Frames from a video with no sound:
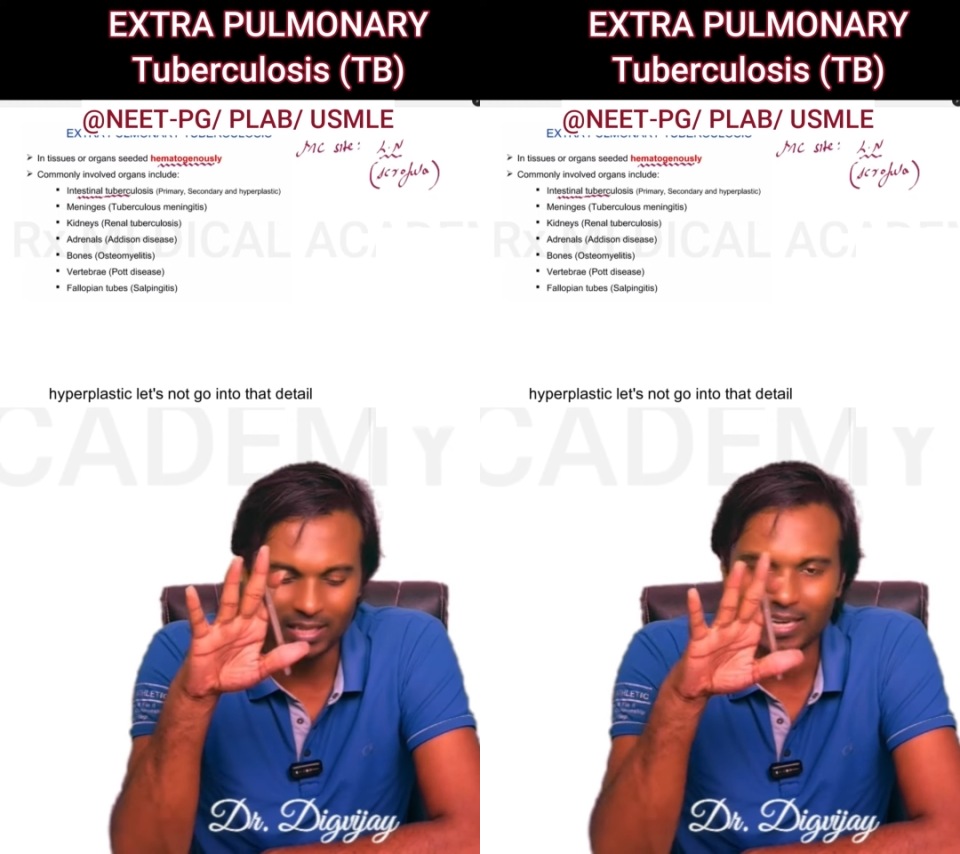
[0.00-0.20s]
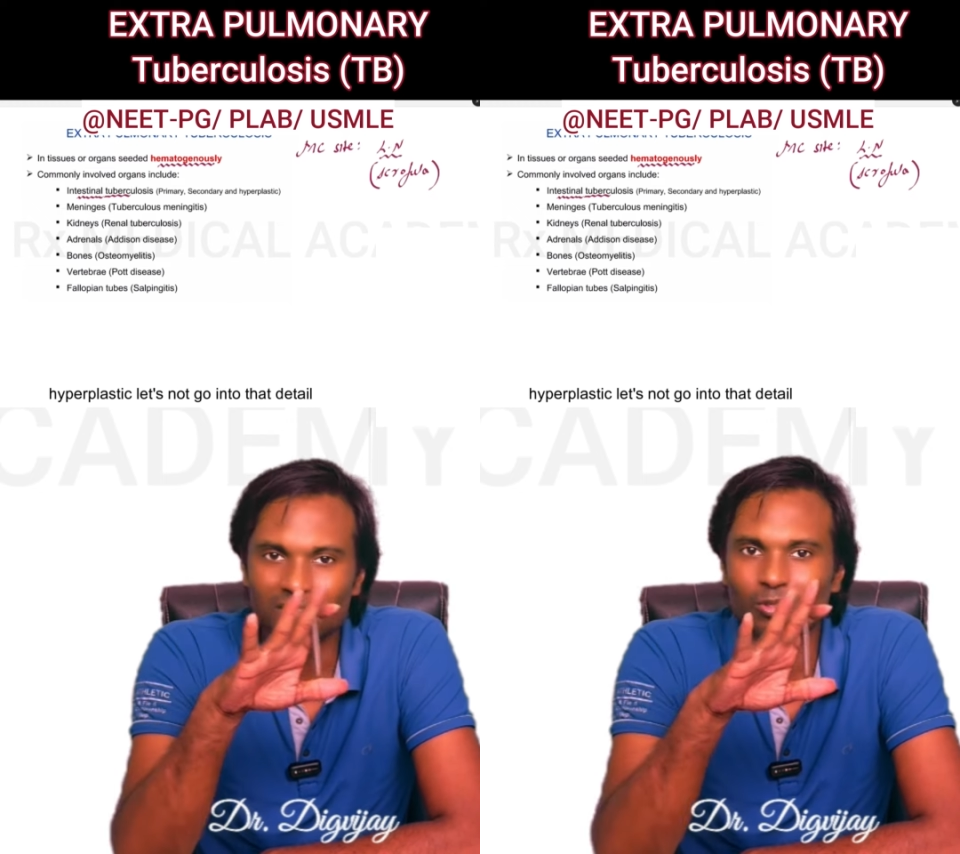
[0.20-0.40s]

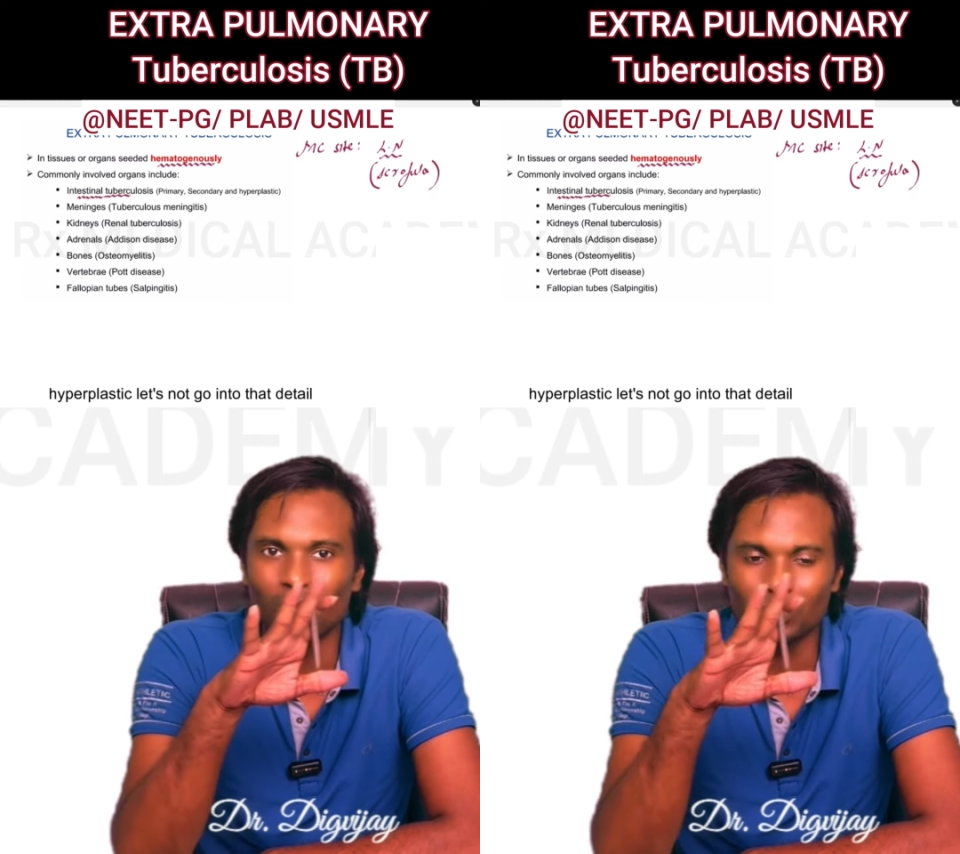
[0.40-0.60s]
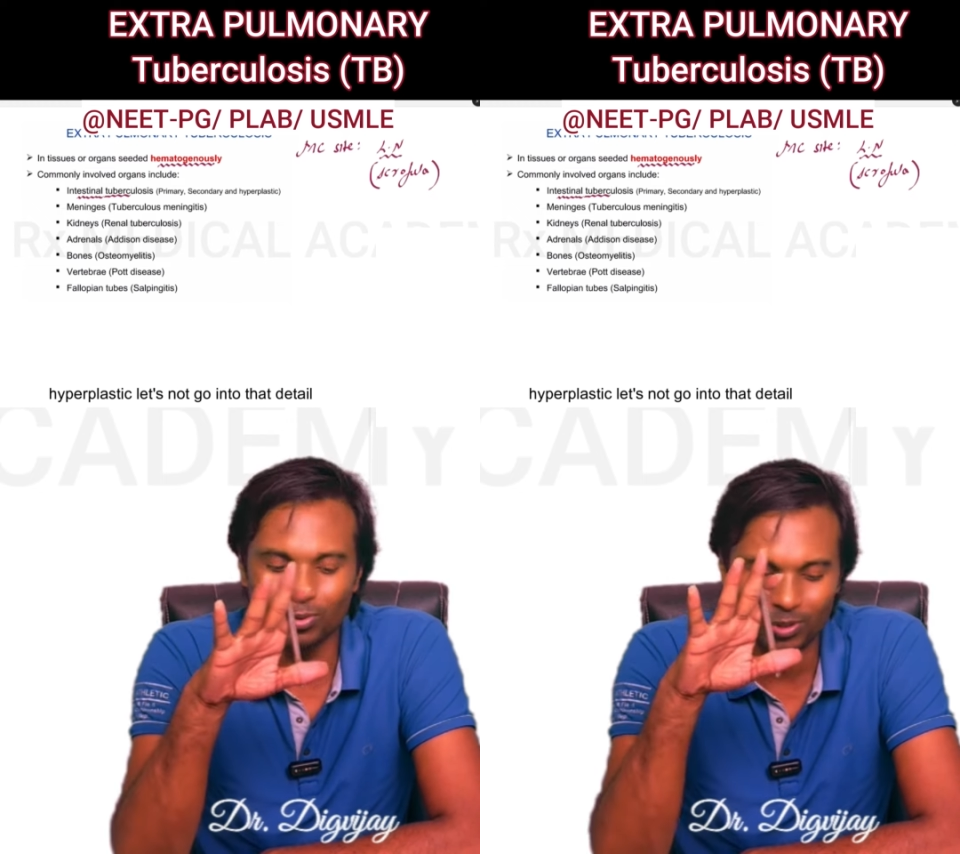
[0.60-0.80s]
Let's
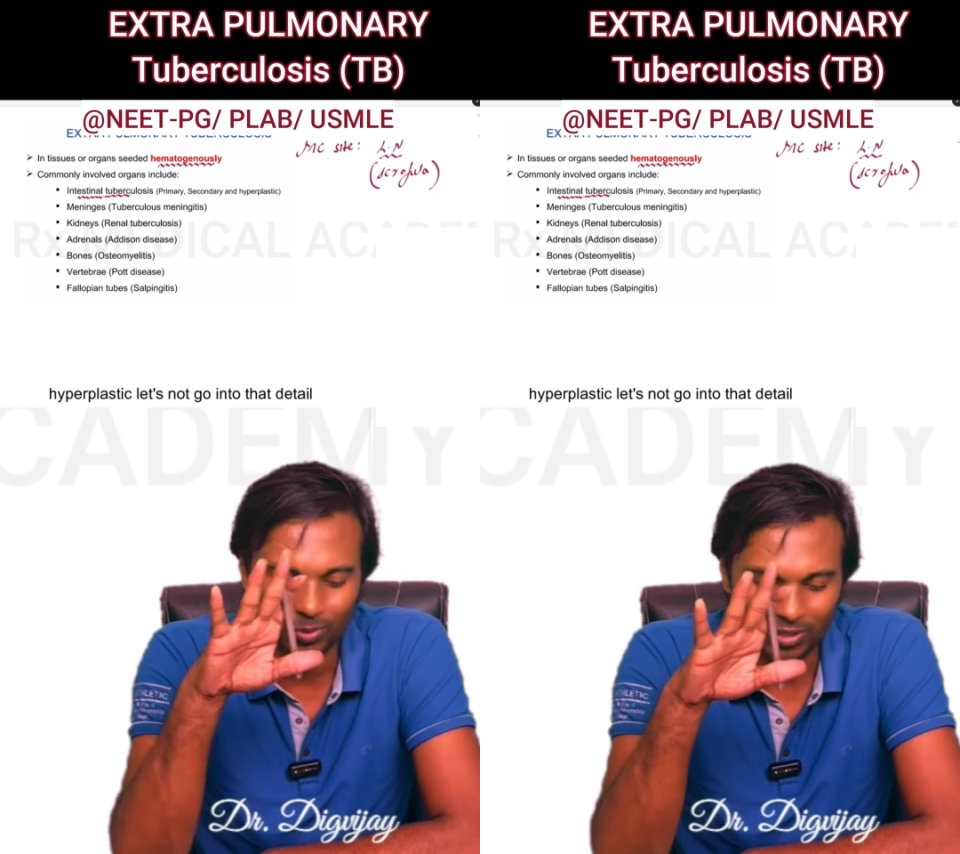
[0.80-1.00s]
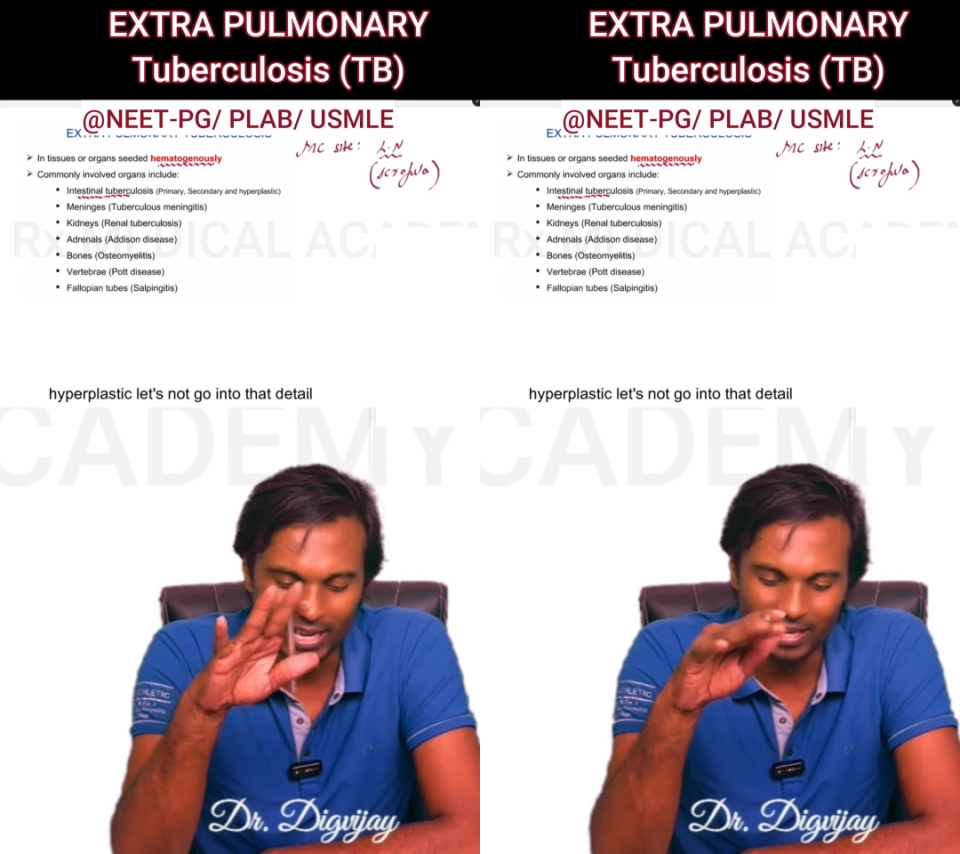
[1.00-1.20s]
not go
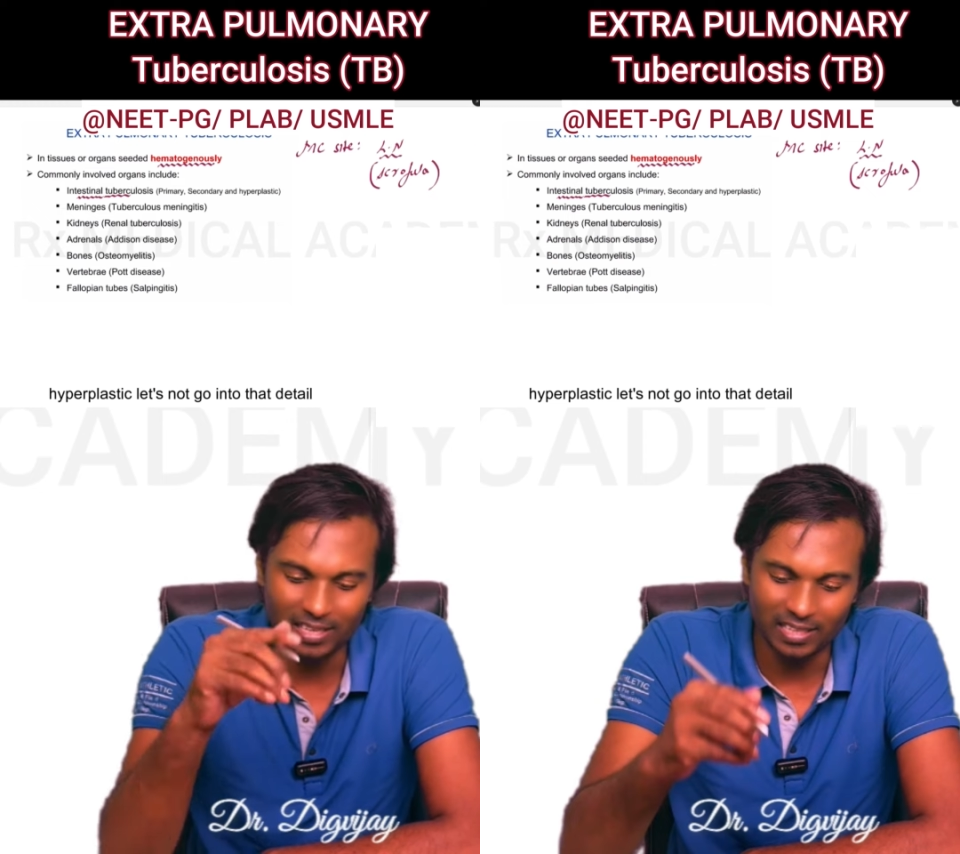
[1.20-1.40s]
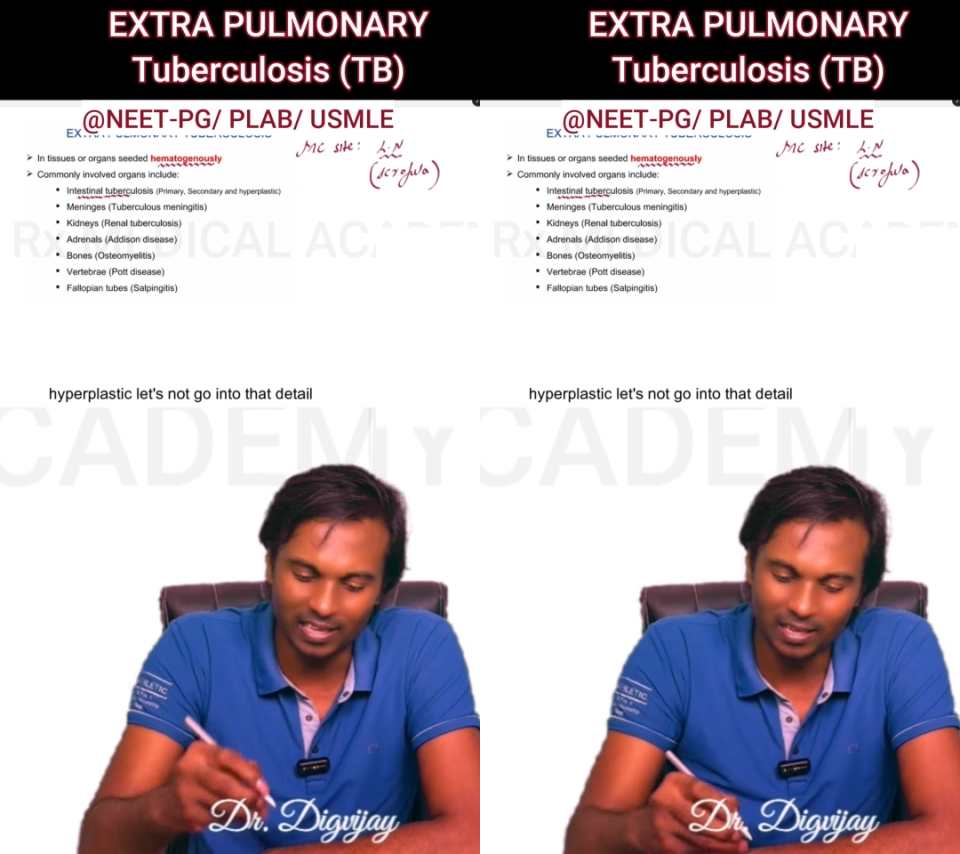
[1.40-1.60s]
into that
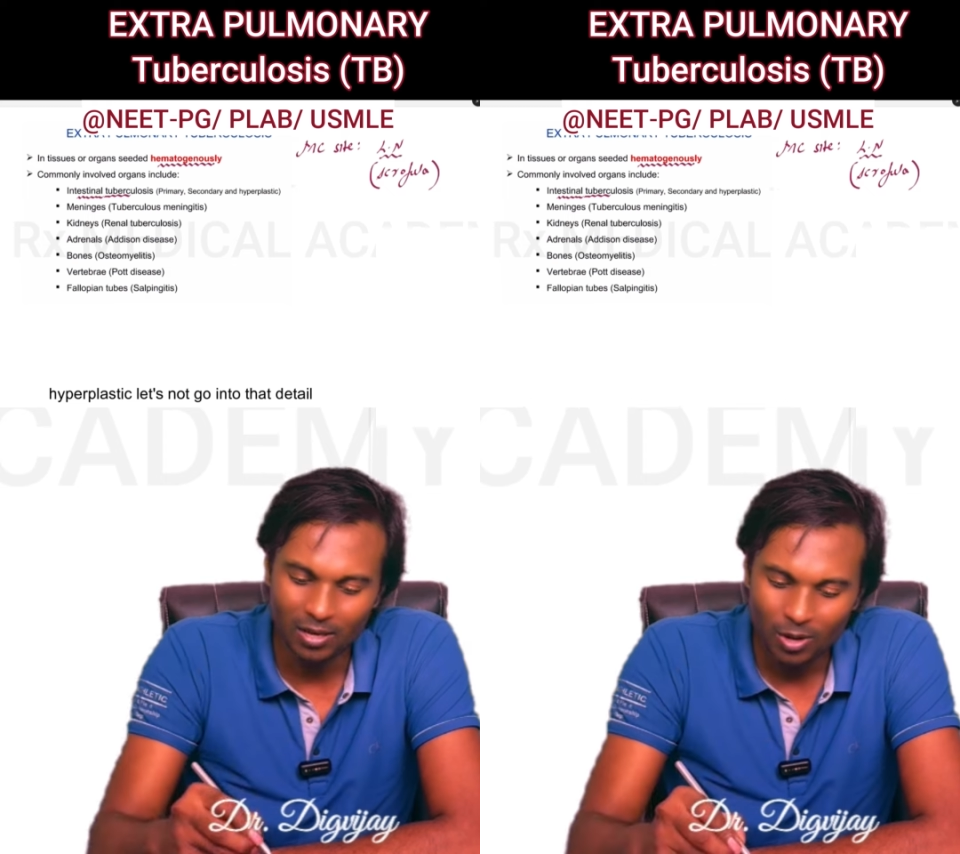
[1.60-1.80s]
detail.